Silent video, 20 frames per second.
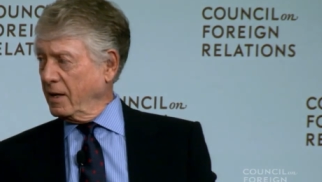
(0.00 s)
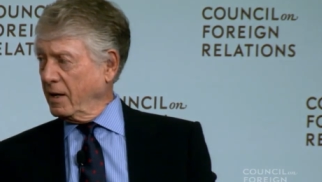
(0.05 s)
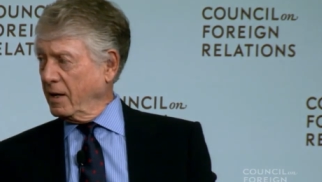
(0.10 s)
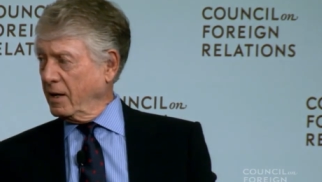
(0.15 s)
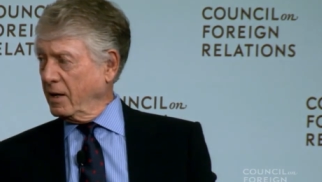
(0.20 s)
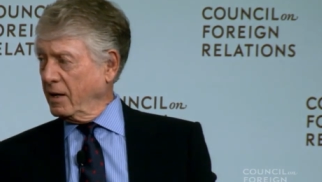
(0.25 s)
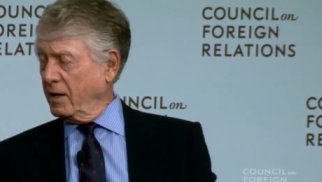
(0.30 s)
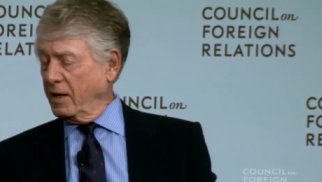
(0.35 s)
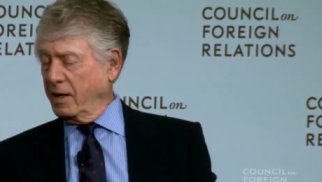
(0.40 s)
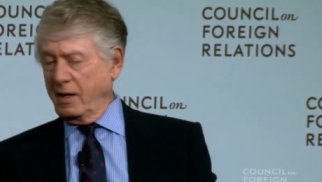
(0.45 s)

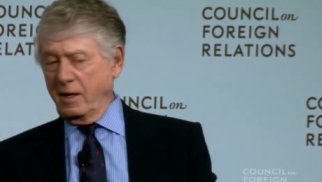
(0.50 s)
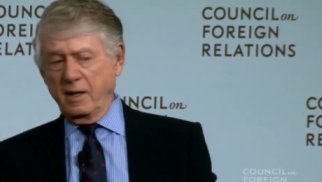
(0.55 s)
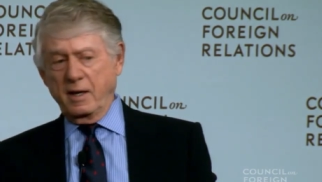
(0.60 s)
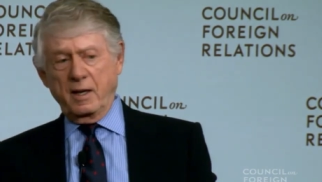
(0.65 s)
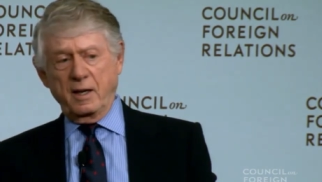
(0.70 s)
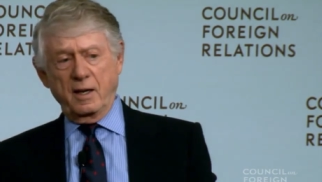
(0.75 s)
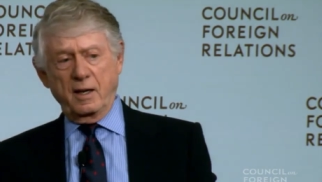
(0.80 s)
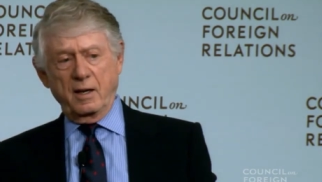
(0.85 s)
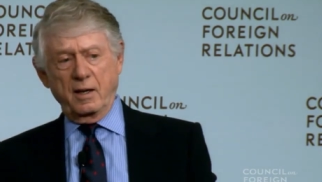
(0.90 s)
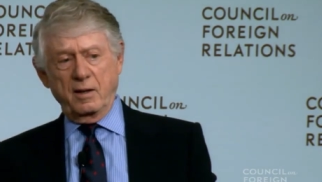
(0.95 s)
And I
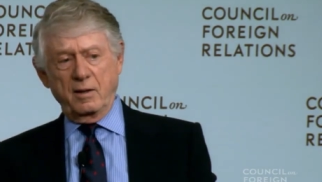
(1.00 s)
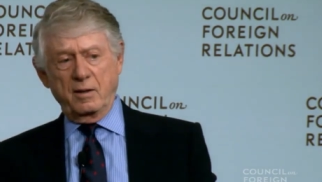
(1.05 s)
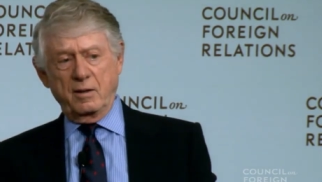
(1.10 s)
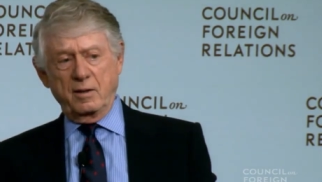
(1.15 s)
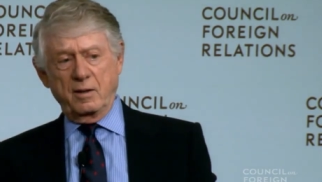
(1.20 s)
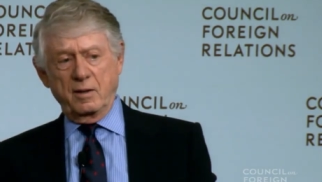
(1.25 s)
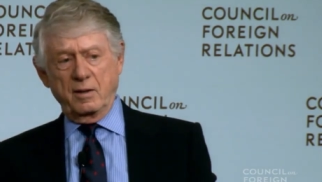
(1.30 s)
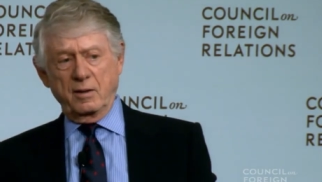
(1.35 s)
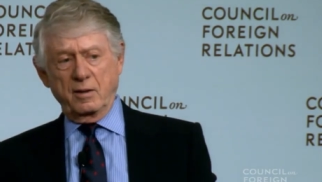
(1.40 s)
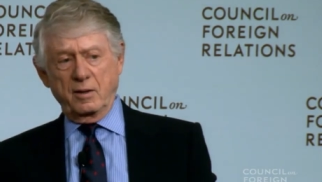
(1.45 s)
had
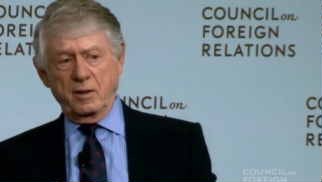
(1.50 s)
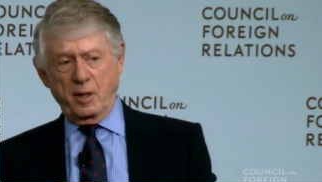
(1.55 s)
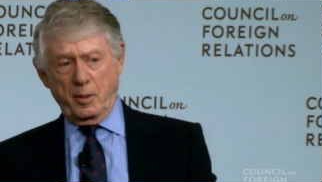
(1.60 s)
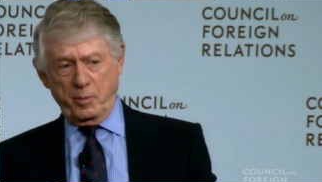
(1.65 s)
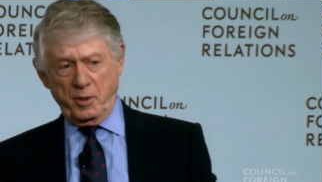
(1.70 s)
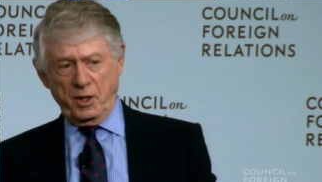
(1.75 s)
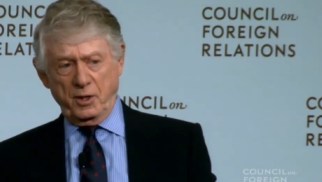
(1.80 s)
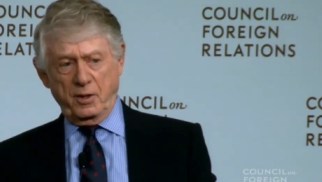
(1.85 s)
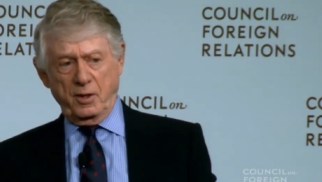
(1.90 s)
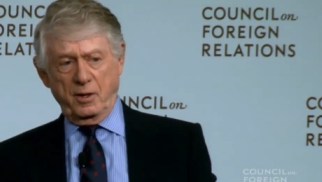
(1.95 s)
a
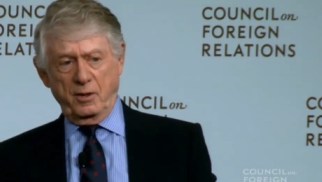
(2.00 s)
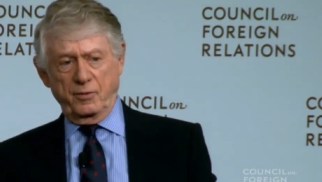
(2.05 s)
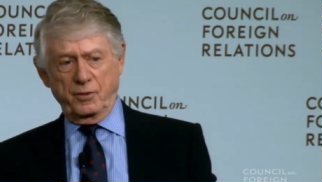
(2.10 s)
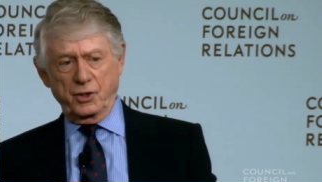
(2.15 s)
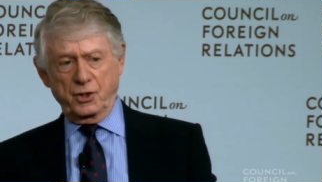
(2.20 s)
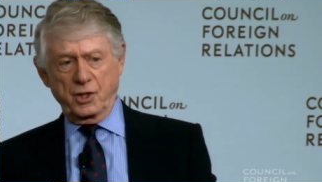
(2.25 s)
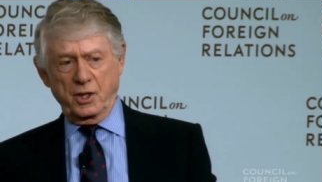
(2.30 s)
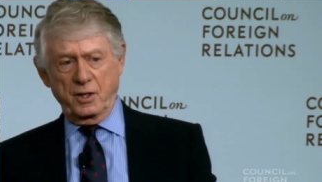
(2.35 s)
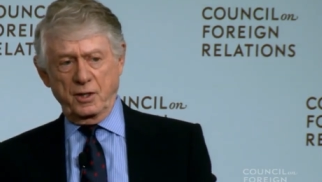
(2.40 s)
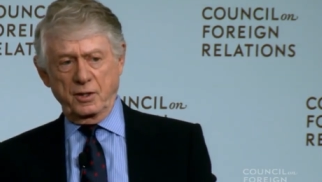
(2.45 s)
couple of
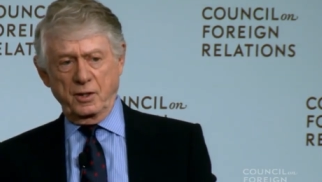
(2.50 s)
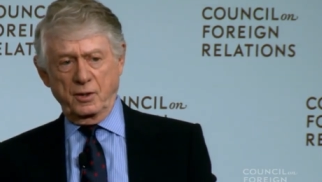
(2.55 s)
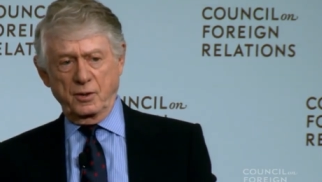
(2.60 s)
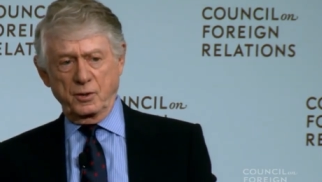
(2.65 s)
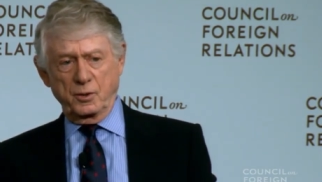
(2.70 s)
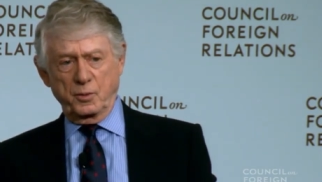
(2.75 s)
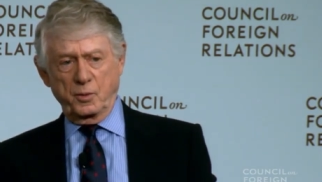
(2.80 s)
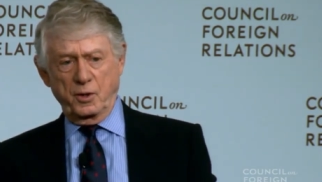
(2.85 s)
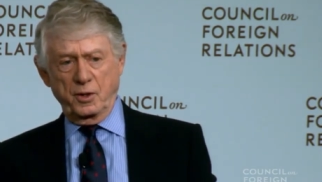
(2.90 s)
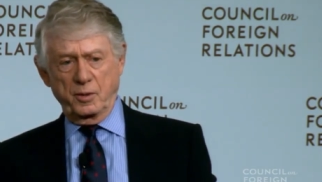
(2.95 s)

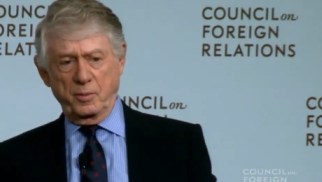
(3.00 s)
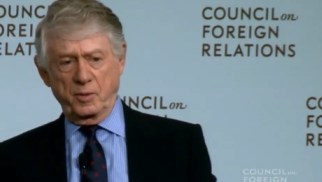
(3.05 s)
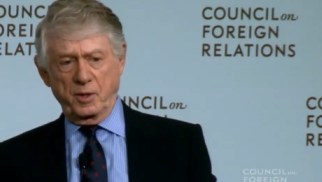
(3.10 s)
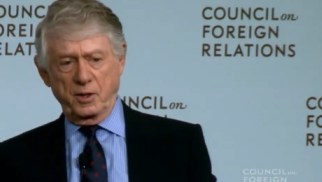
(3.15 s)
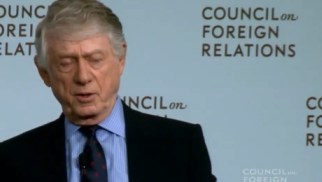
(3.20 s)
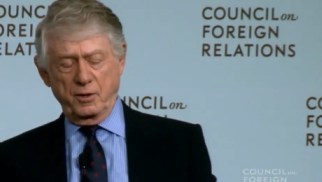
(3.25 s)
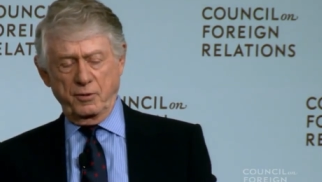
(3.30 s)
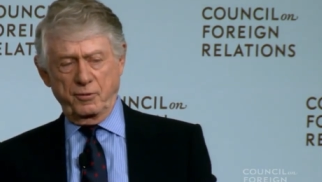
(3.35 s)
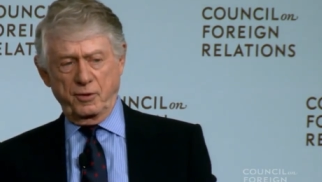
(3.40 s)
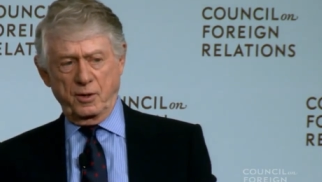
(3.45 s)
conversations with him
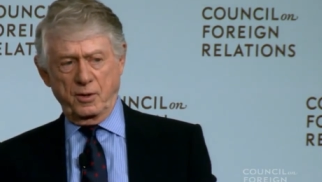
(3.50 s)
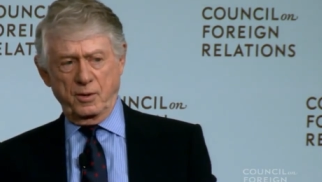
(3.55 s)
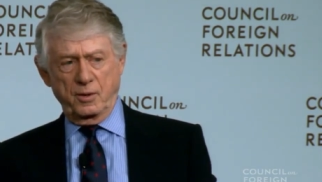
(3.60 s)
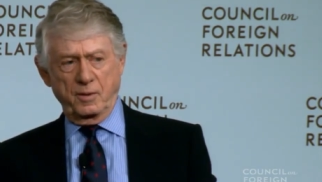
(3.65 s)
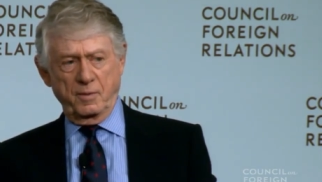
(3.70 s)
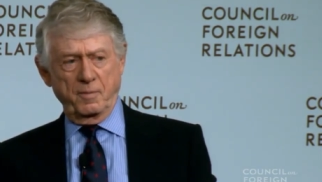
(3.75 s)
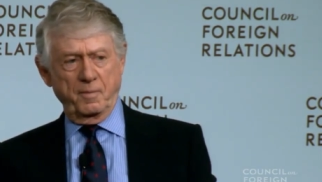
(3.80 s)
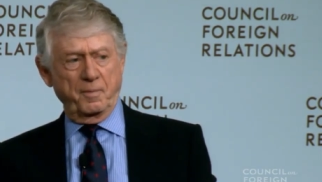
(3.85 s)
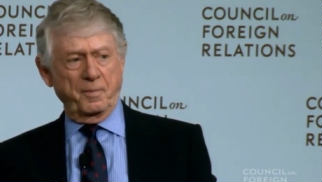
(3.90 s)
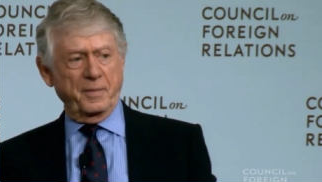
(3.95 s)
on the
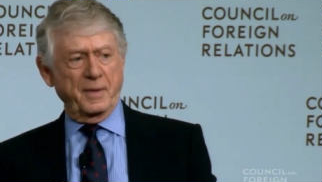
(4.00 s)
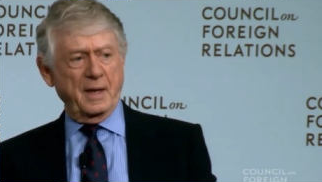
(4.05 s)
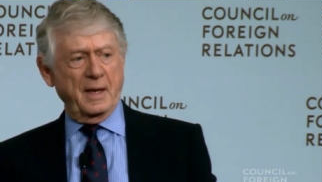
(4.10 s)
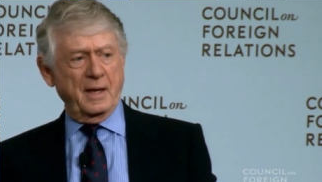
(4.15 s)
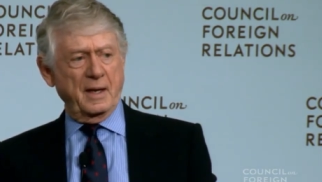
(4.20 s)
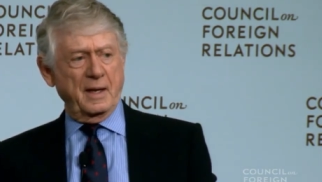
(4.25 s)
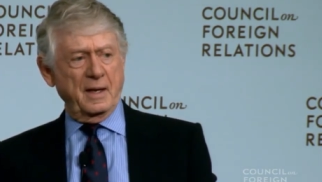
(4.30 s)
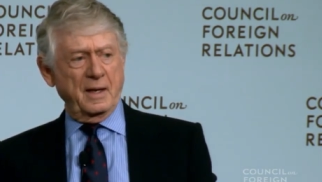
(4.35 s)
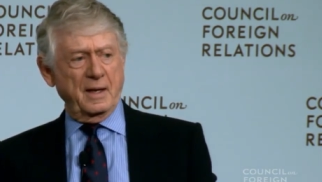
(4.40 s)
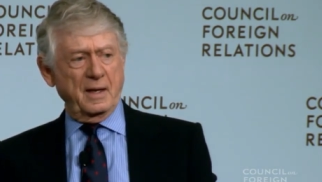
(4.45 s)
phone,
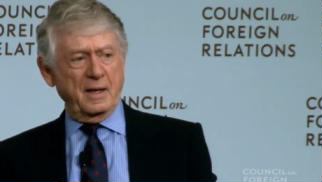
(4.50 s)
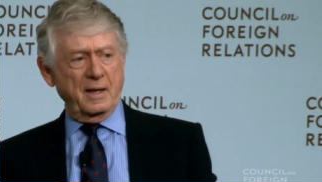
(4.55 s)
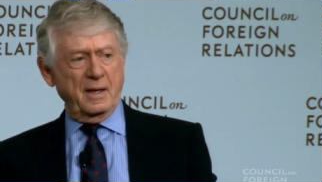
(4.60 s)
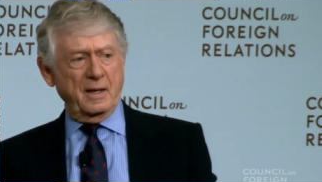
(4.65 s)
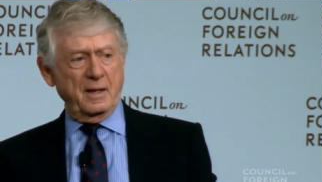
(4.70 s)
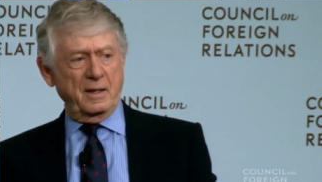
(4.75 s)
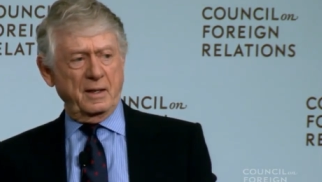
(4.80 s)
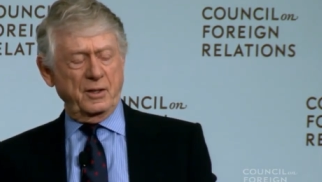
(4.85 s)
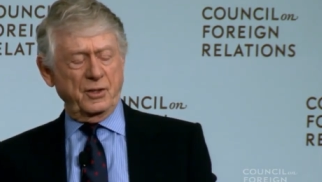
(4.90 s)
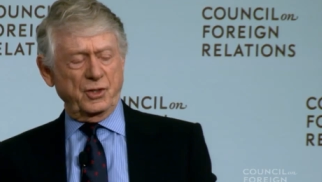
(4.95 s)

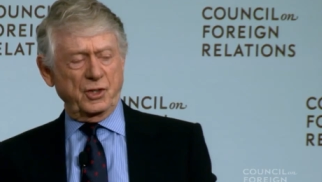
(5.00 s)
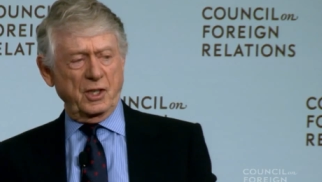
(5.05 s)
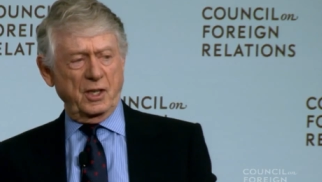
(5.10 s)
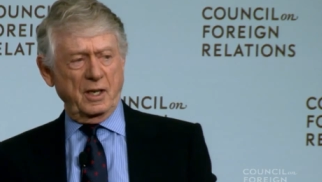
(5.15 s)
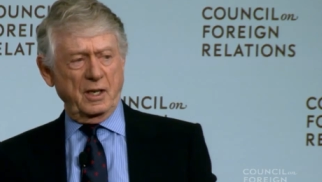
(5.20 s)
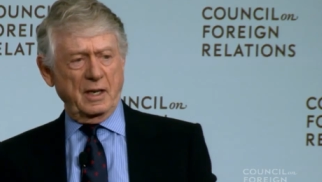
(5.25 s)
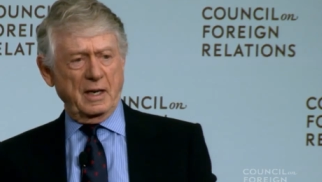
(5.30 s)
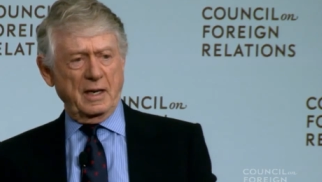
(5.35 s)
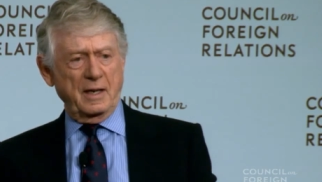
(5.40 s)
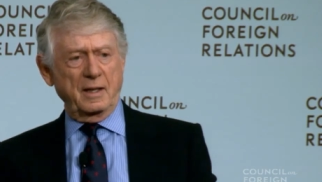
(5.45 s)
and he
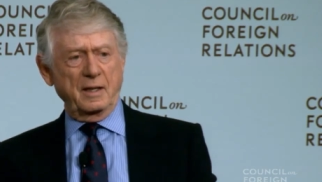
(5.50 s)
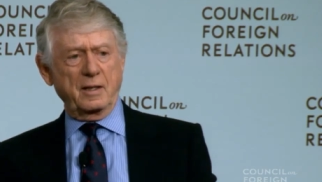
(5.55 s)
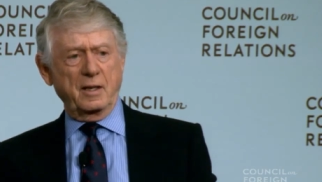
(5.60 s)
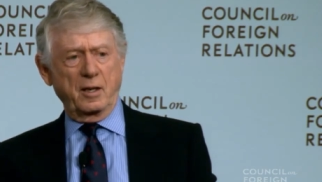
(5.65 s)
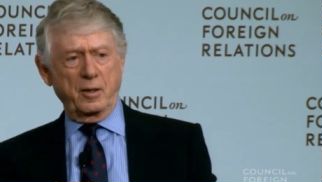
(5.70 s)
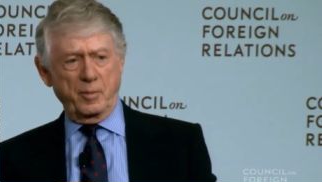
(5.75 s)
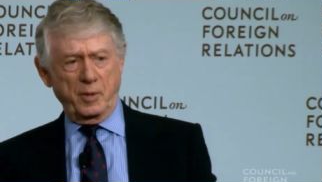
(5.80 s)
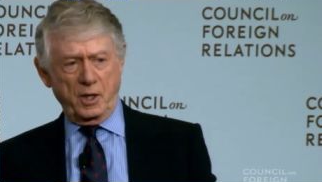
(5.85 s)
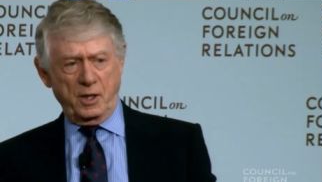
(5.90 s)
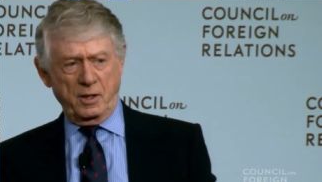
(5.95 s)
said, I'll
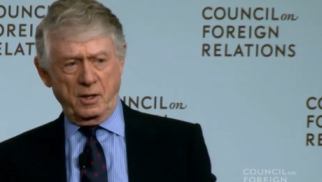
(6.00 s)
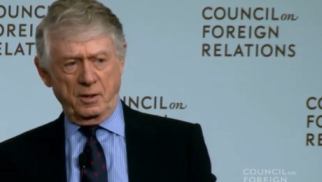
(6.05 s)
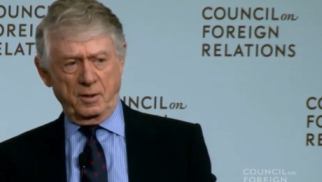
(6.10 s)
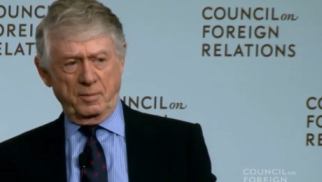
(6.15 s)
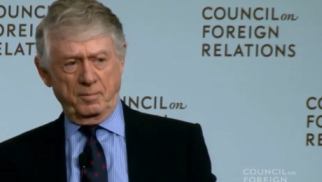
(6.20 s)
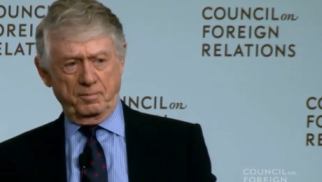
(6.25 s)
come on.